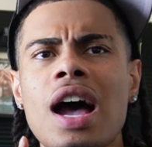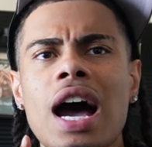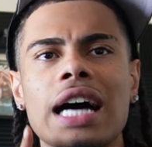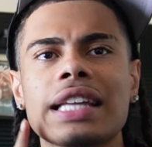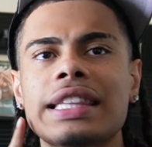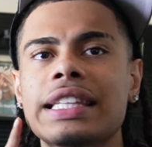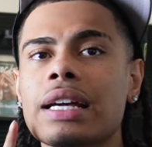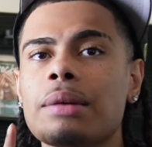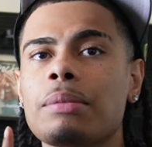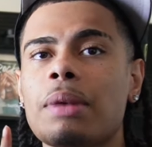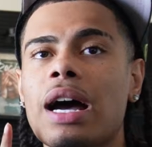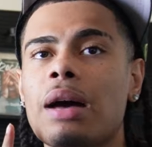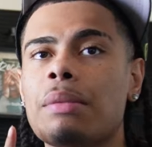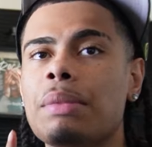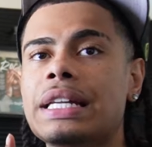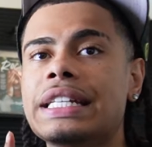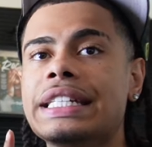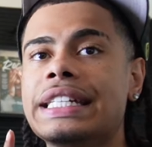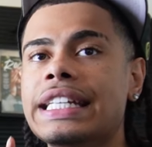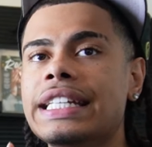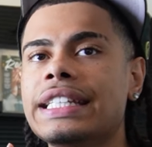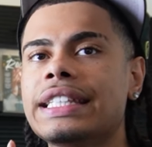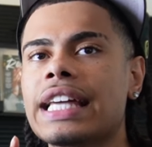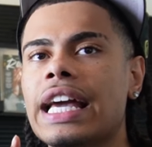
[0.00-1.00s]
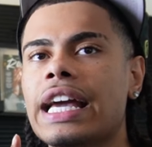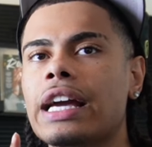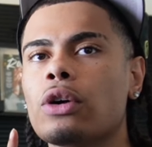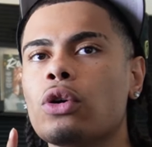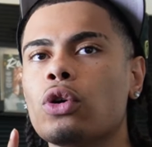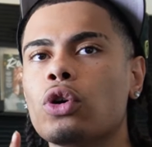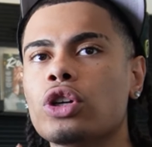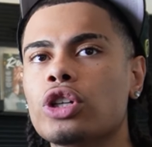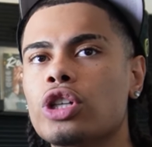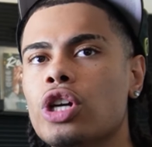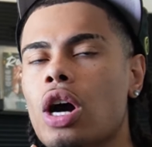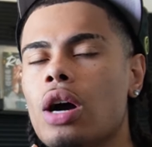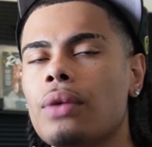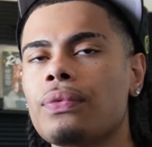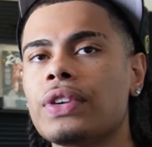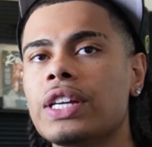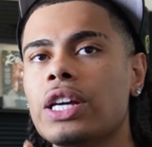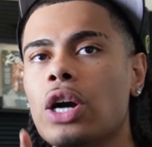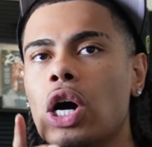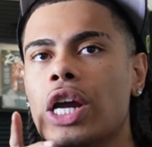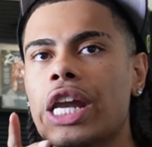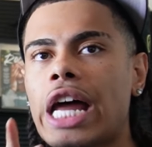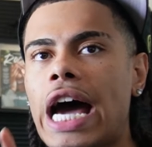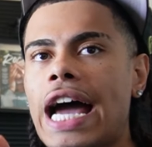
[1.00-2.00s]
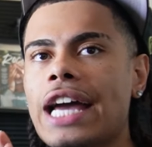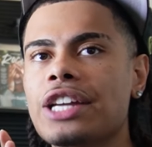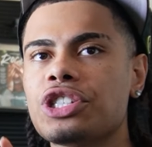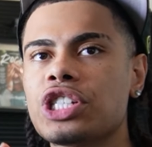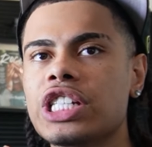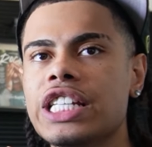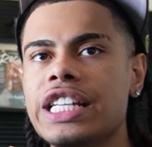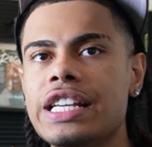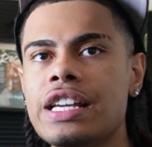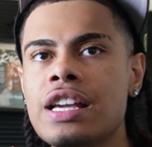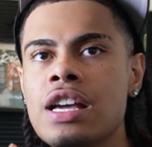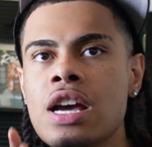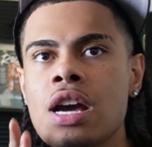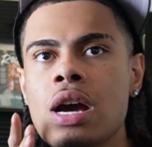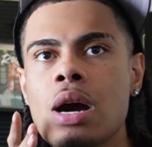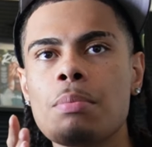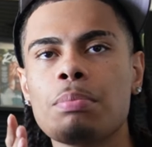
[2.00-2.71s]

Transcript: I think it might have been D Thang or Yavi on IG.